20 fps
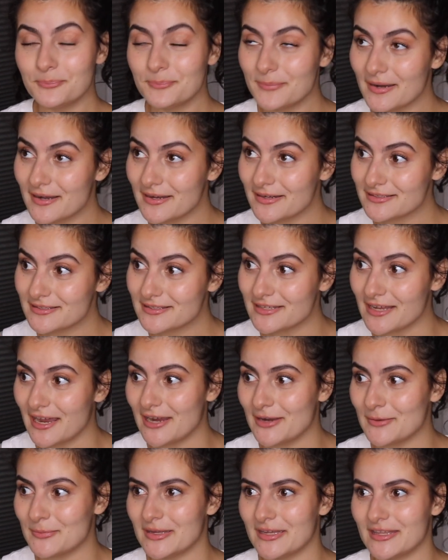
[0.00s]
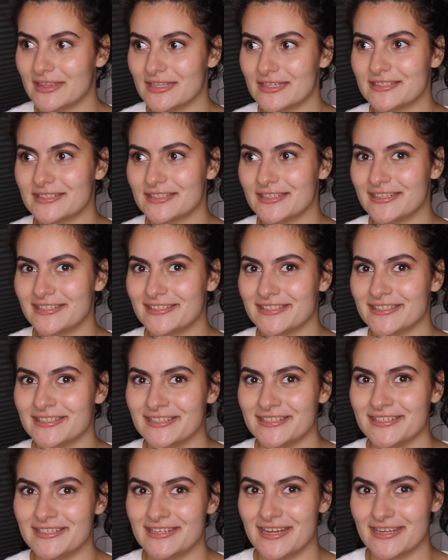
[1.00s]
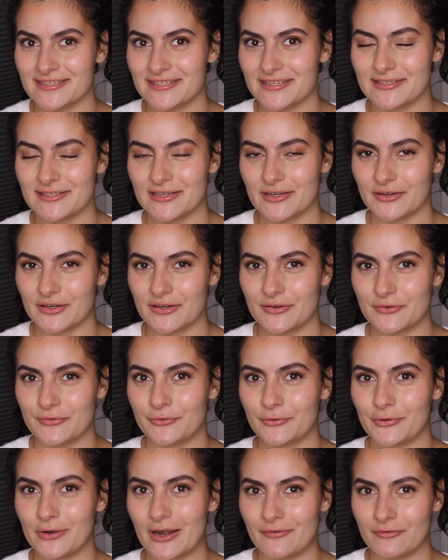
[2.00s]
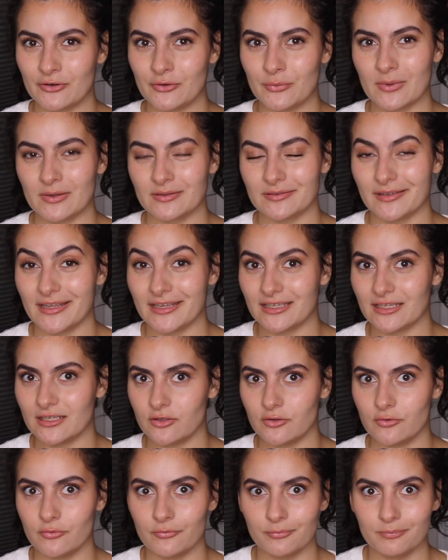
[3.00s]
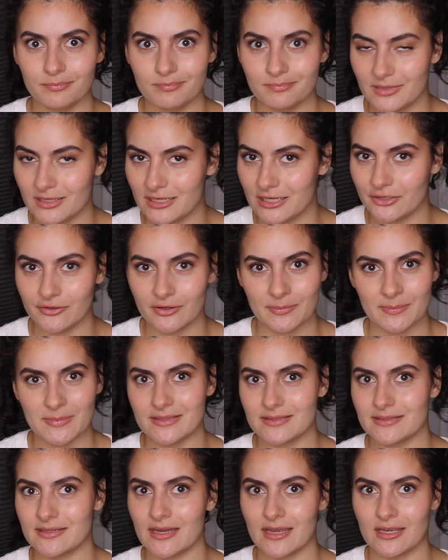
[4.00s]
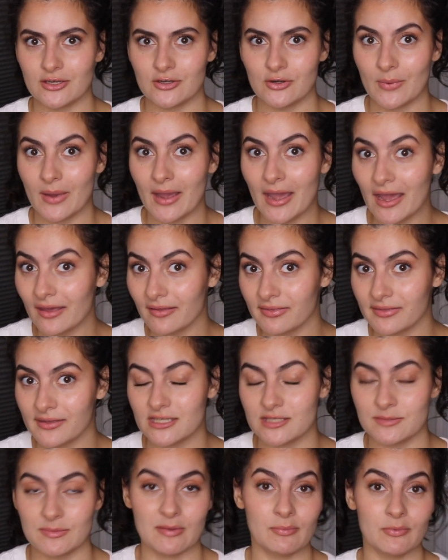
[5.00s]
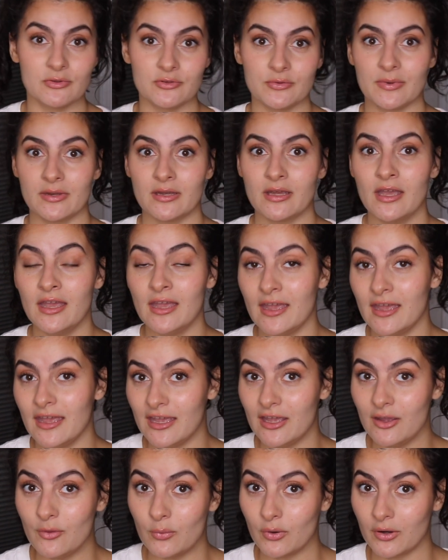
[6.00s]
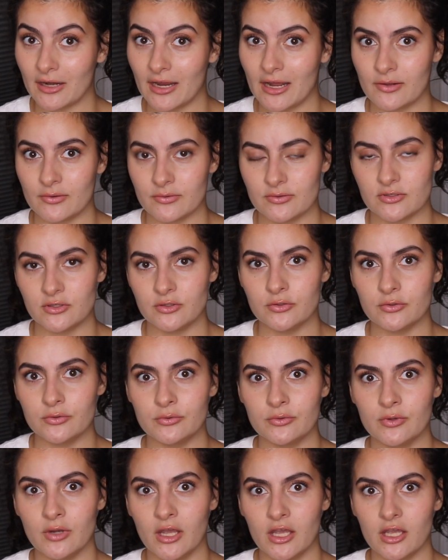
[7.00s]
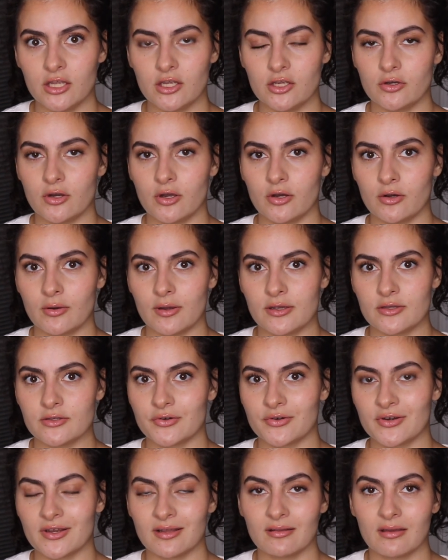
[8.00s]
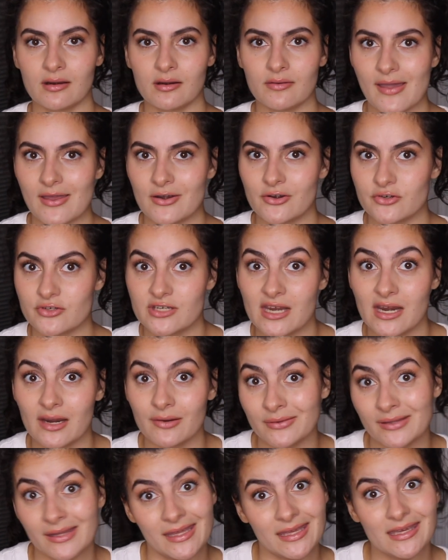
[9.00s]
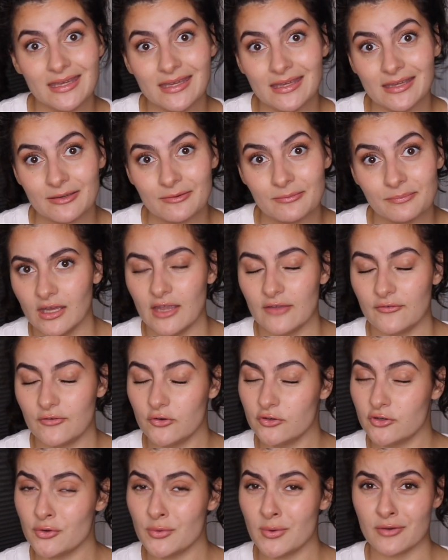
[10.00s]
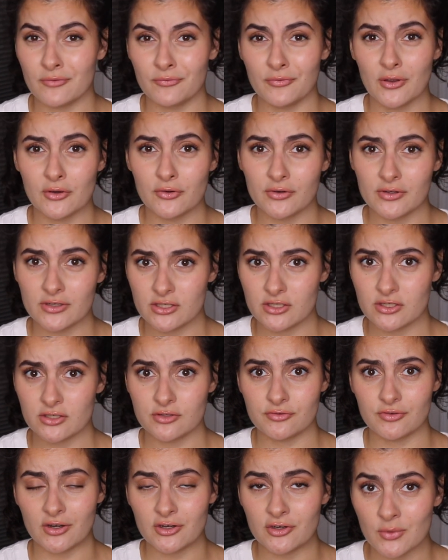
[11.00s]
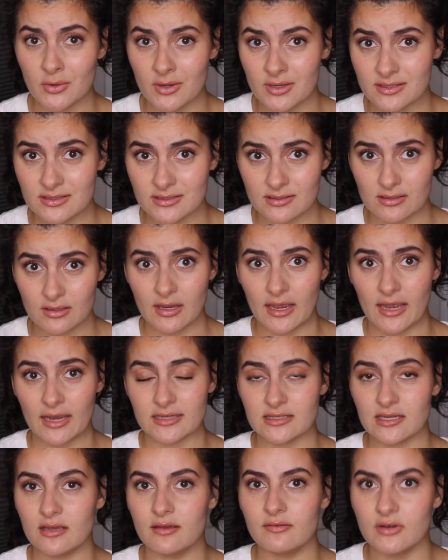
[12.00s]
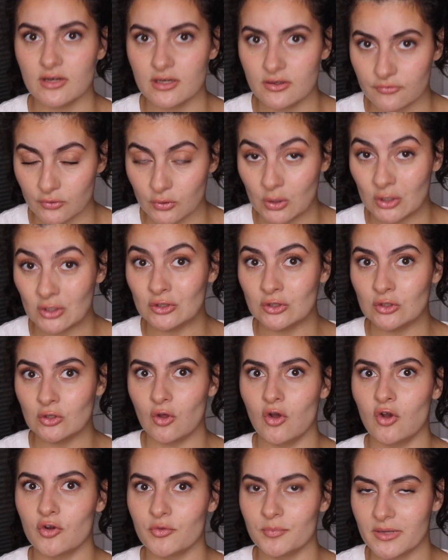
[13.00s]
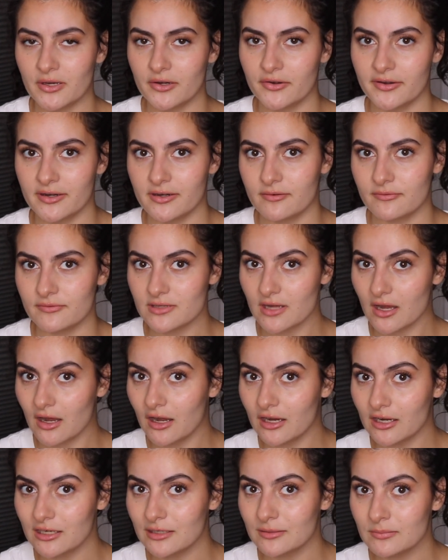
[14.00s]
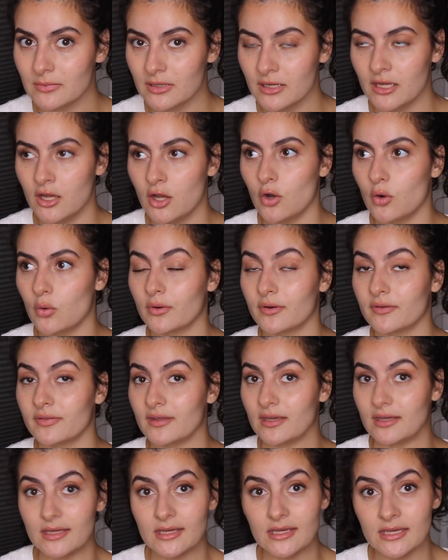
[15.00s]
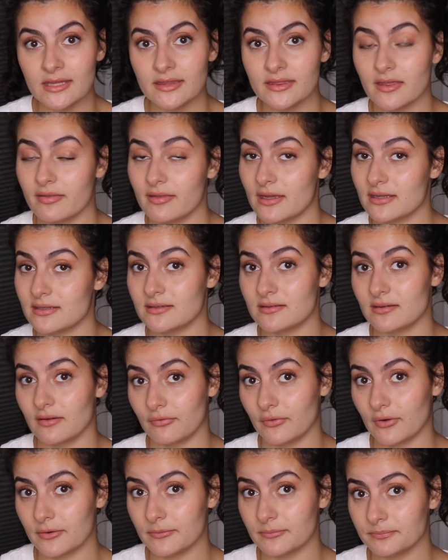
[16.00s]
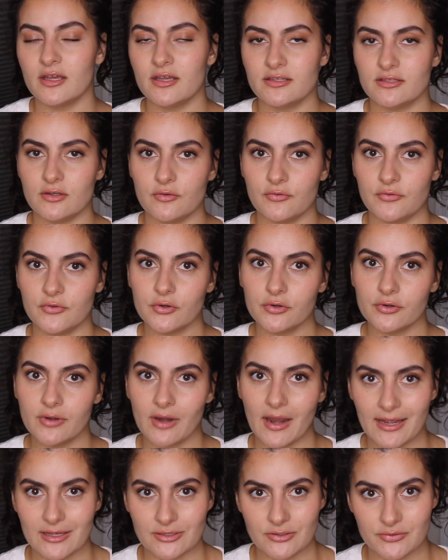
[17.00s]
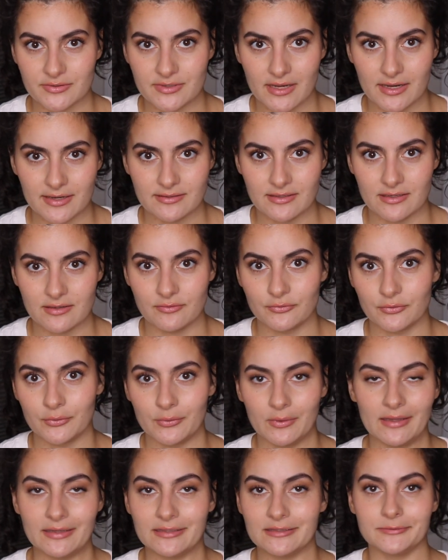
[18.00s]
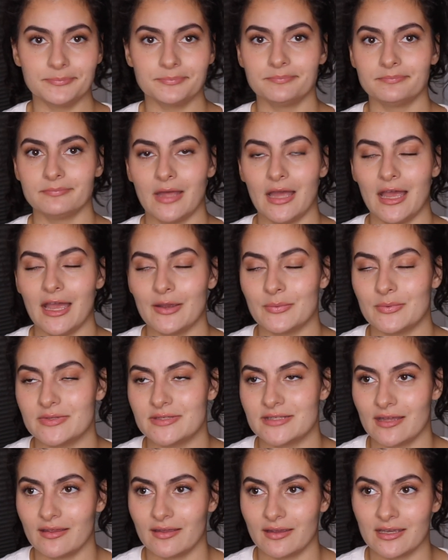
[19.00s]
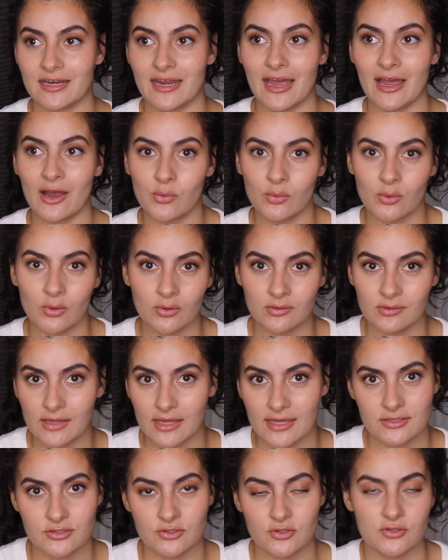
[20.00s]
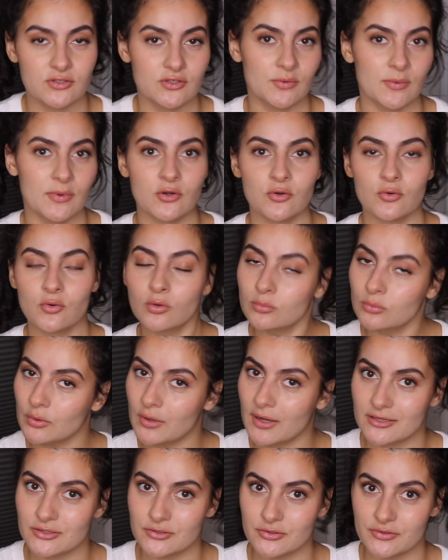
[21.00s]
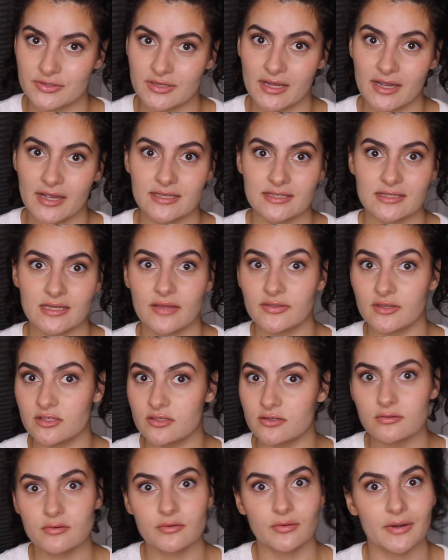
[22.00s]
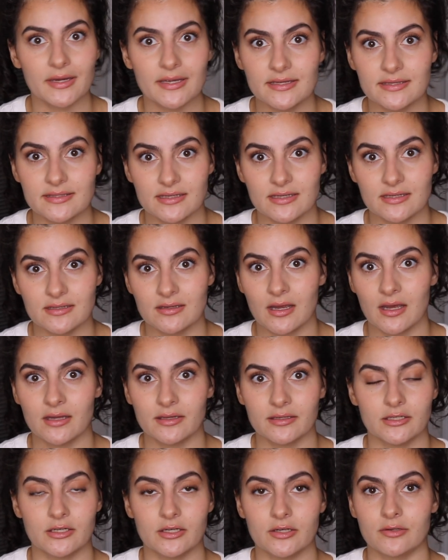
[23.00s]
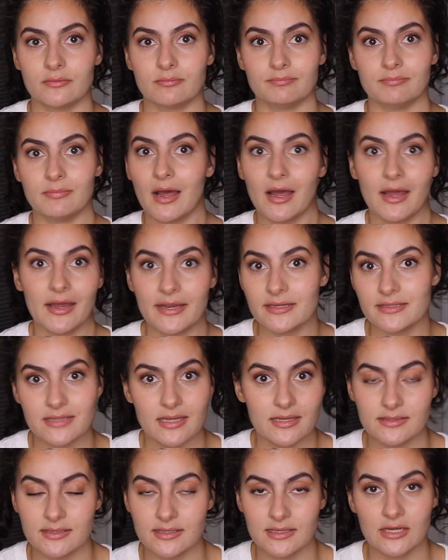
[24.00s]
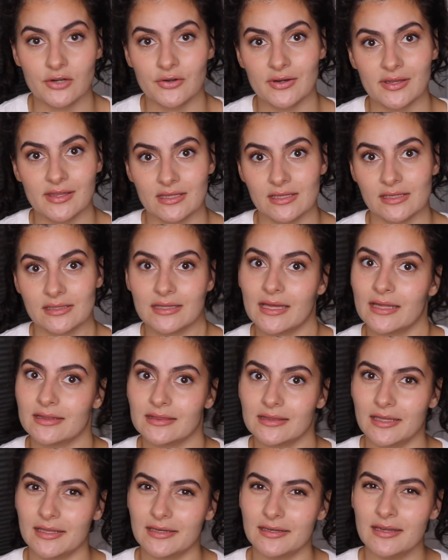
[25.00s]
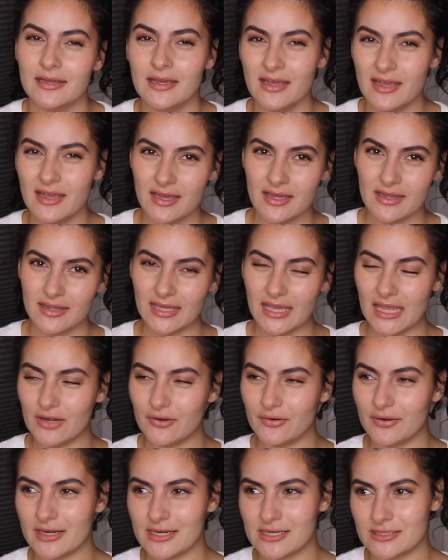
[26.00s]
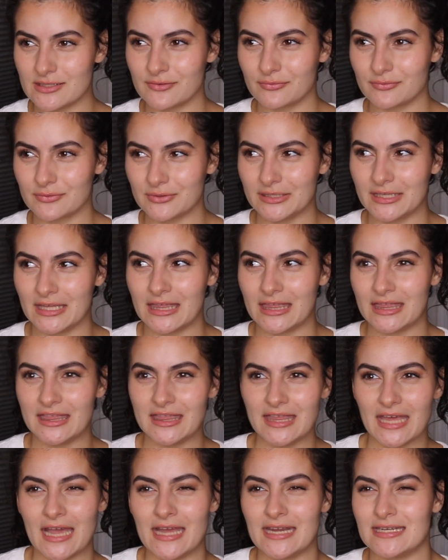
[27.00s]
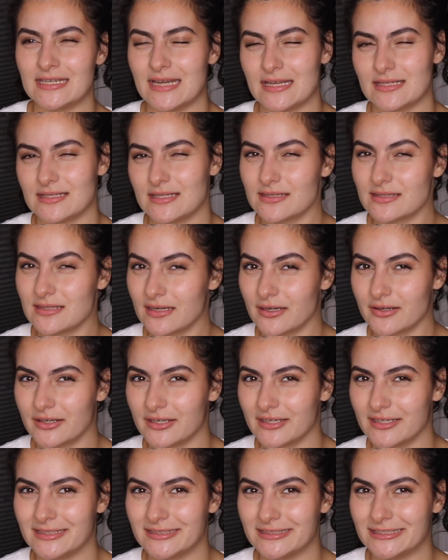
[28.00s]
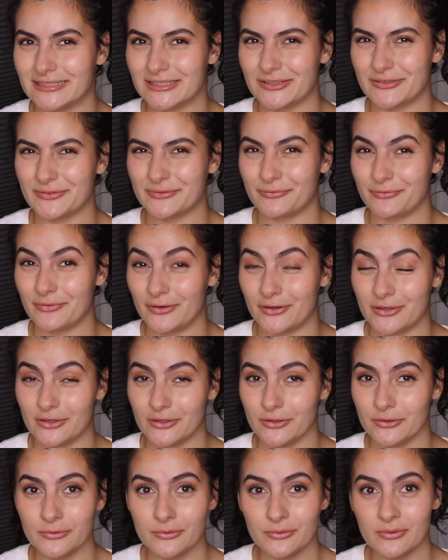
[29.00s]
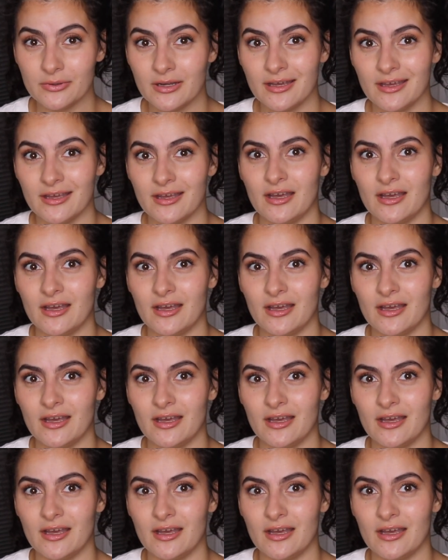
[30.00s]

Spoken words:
But, I mean, this isn't necessary for everyone. Like you've been hearing me say, you know, athletes, people doing HIIT workouts, you know, exerting a lot of energy out in the heat. If you're doing vigorous, strenuous activity for a long period of time or in the heat, then that's different. So if you're exercising for like, I would say like an hour or less, just doing normal exercise, nothing too crazy, not, you know, high intensity or anything like that, then Gatorade isn't really that necessary, you know, for you.